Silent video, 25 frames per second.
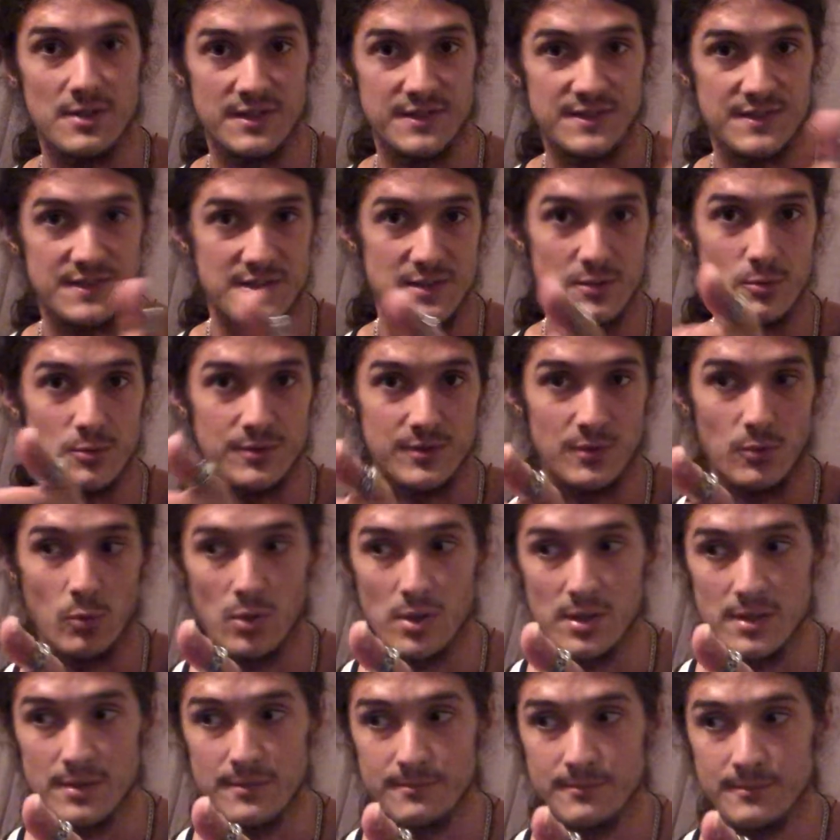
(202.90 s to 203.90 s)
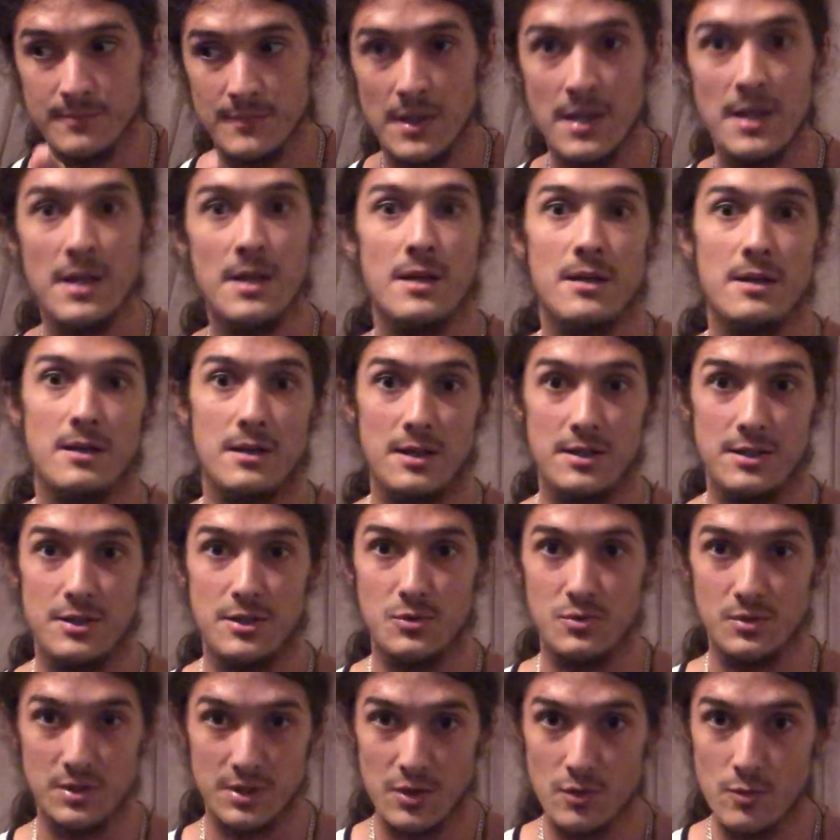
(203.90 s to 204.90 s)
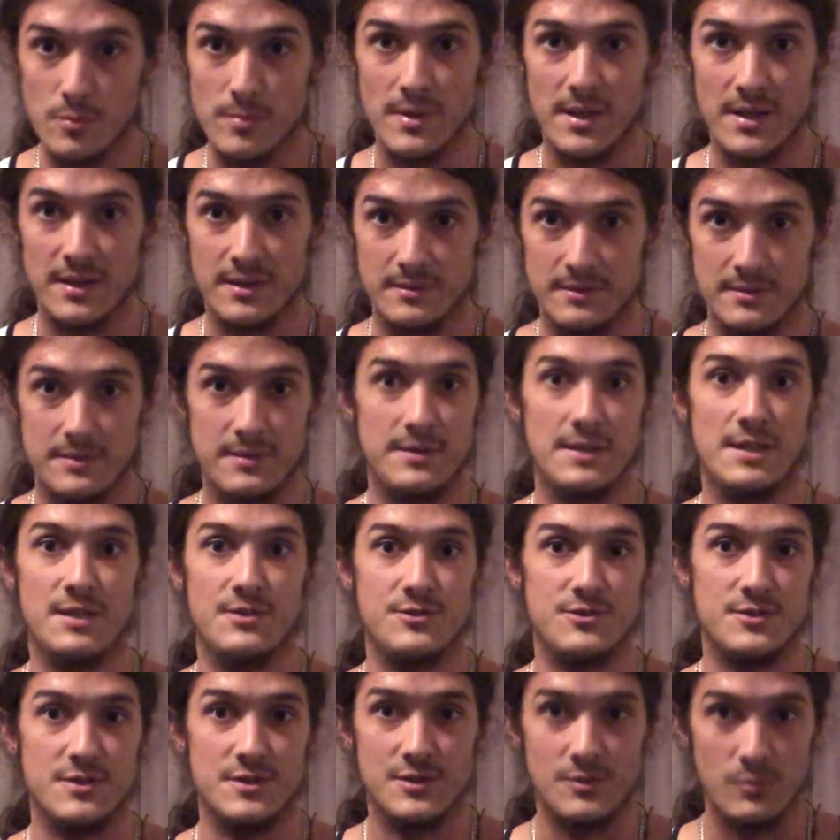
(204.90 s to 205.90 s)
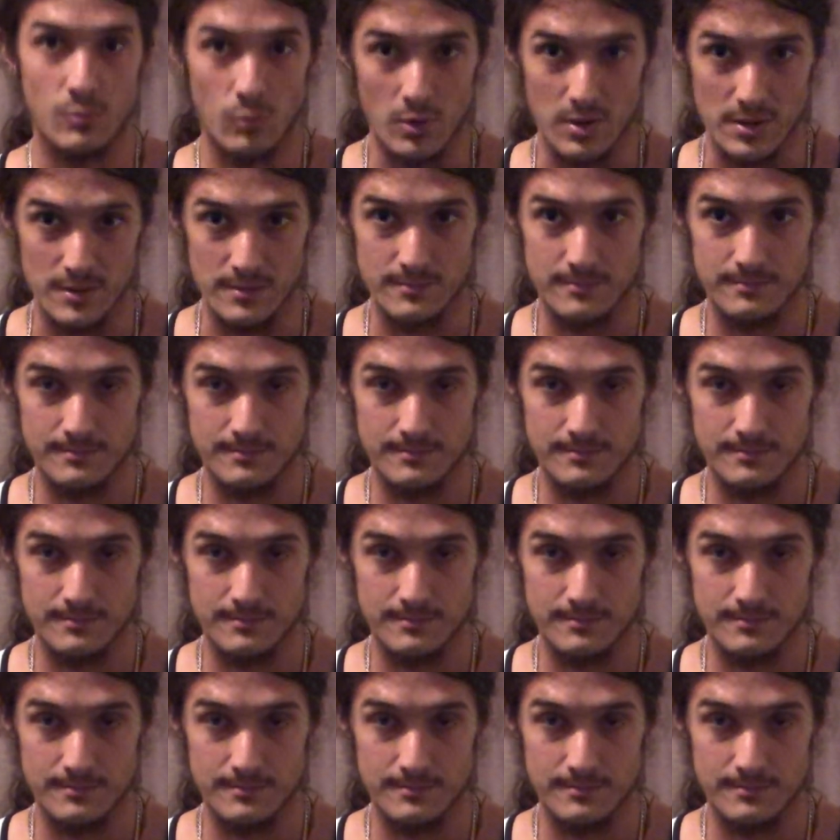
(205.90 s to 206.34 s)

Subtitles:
is equal to 1, and you cube that, that's just 1.